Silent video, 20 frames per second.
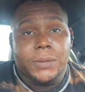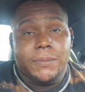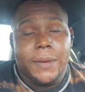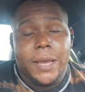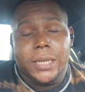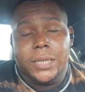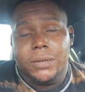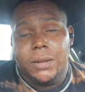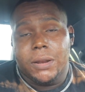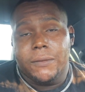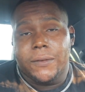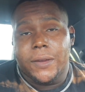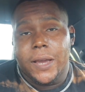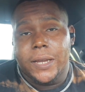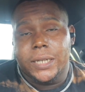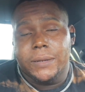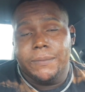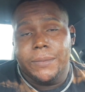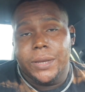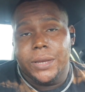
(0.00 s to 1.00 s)
Smash the
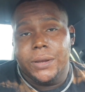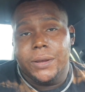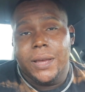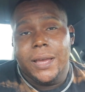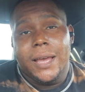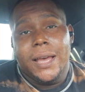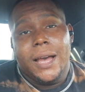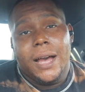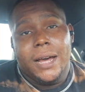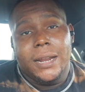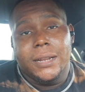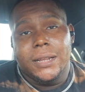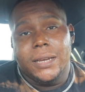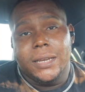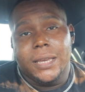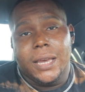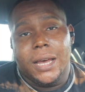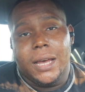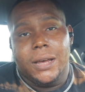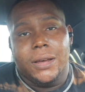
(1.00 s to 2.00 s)
notification bell. I
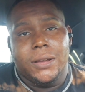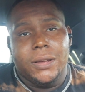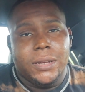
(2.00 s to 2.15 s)
love y'all.